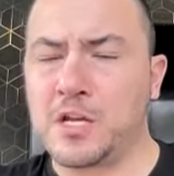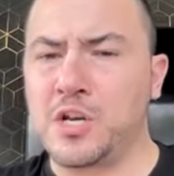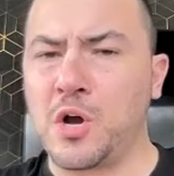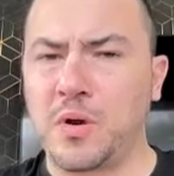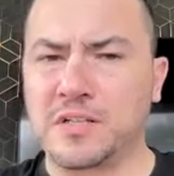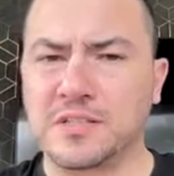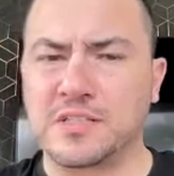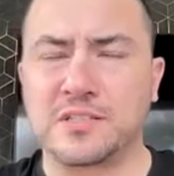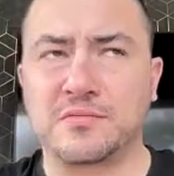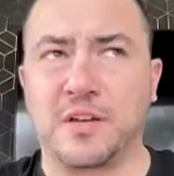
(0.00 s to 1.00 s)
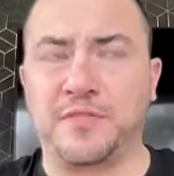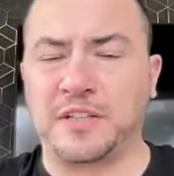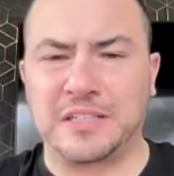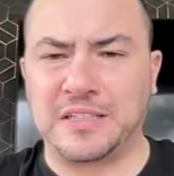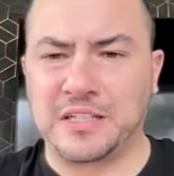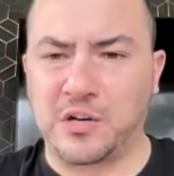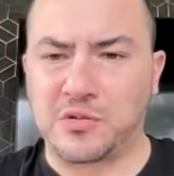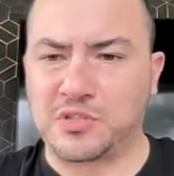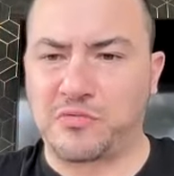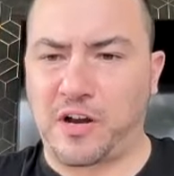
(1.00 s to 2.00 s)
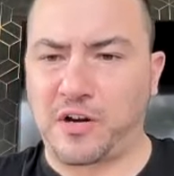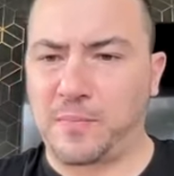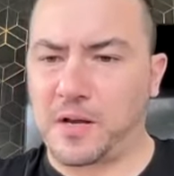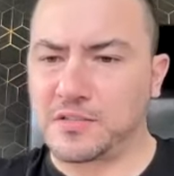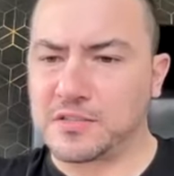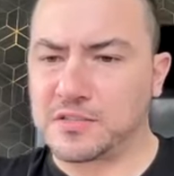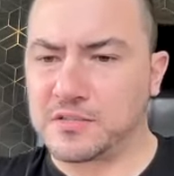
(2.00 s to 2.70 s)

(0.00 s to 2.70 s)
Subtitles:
one's affiliate link goes to Rhino Bucks.